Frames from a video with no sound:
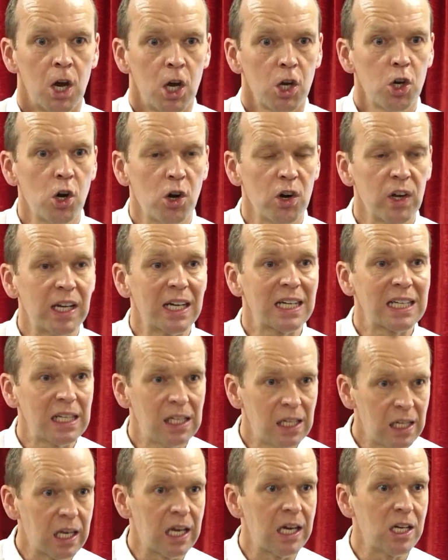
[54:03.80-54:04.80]
You're in a
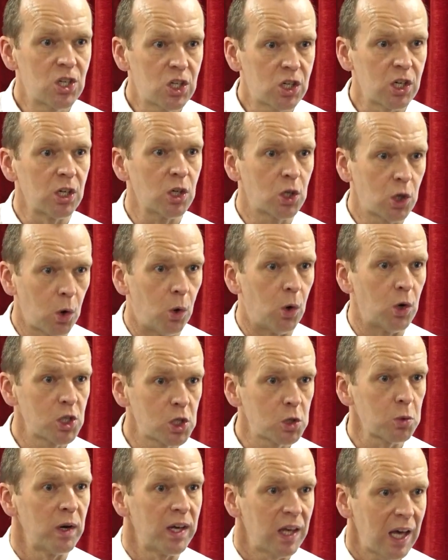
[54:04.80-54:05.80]
collision
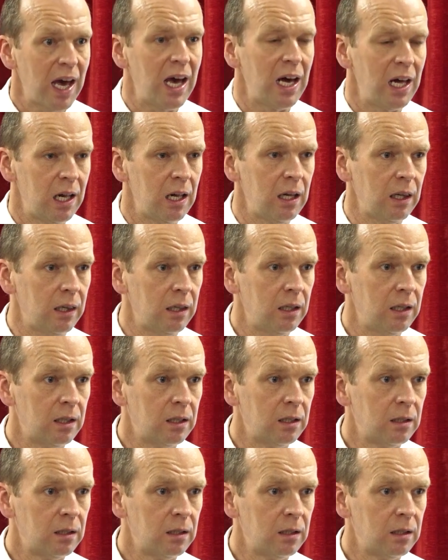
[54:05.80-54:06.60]
course with hell.